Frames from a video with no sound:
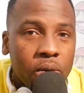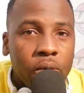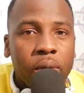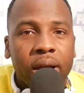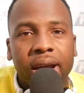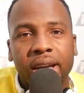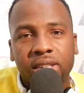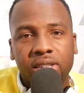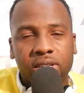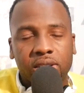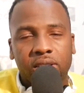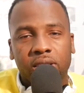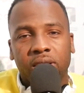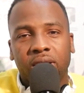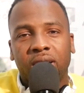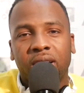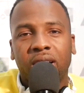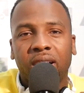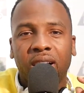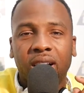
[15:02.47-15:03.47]
right
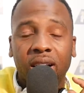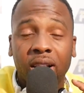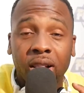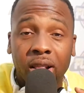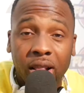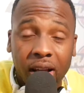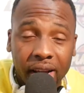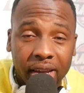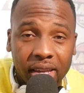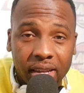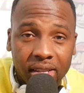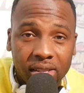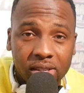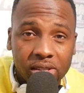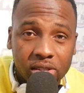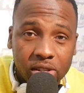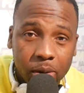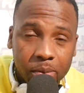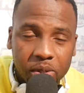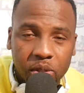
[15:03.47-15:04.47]
here. Log in,
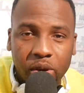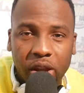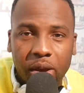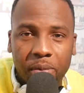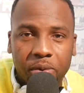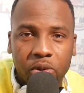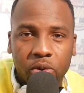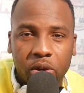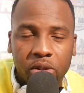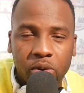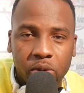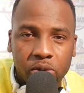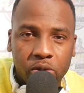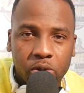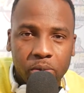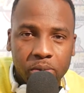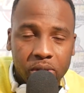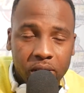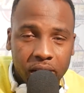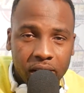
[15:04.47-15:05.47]
subscribe to our
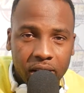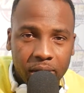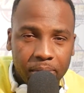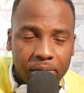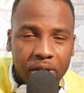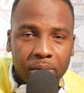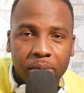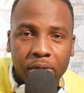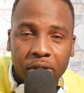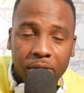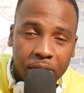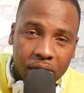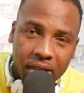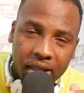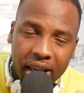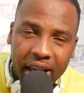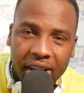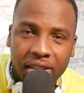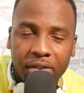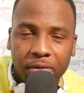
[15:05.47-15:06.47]
YouTube channel, people. If you
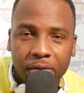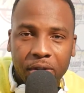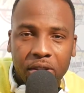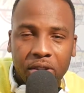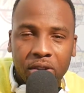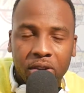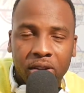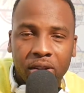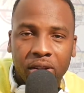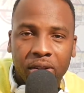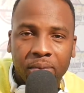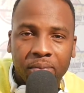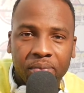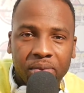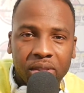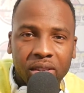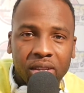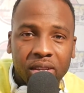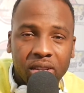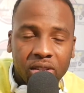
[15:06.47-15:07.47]
like the video,
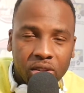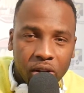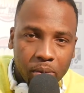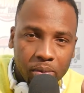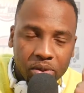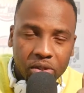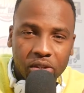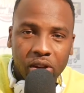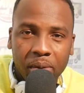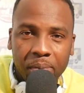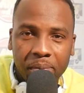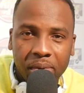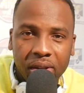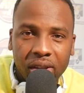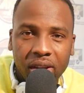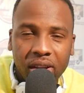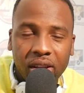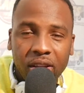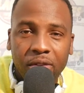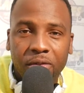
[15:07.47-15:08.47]
thumbs up.
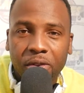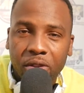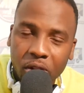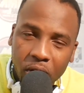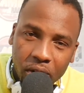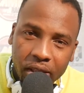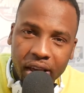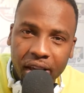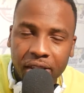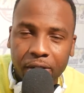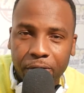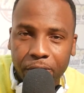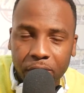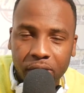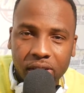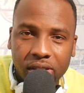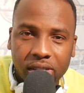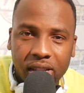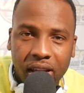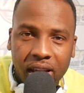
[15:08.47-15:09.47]
If you don't like the
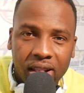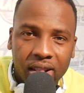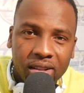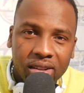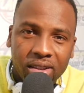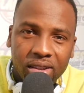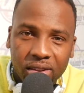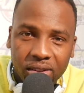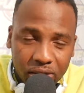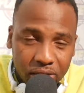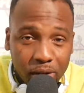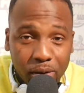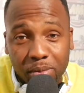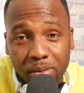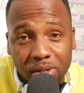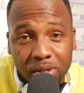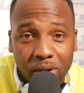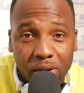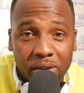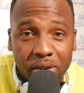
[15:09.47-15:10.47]
freestyle,
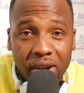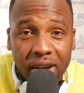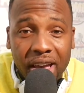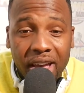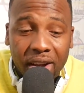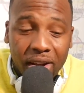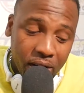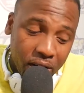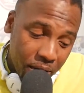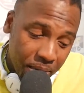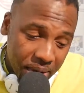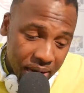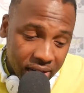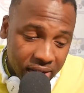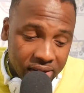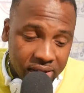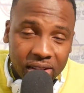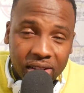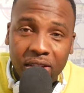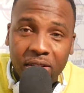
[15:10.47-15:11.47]
thumbs down. Alright, comment,
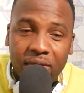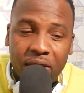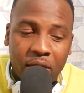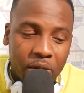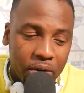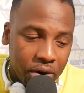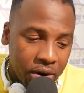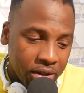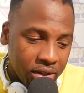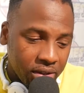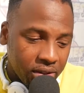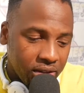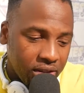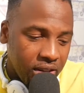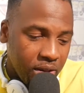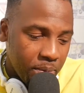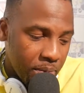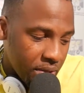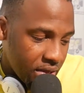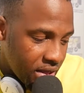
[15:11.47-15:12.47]
leave a word,
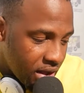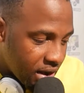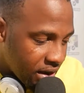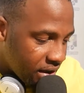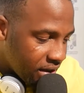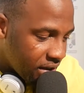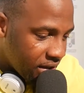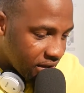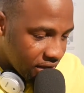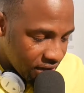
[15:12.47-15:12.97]
keep it locked.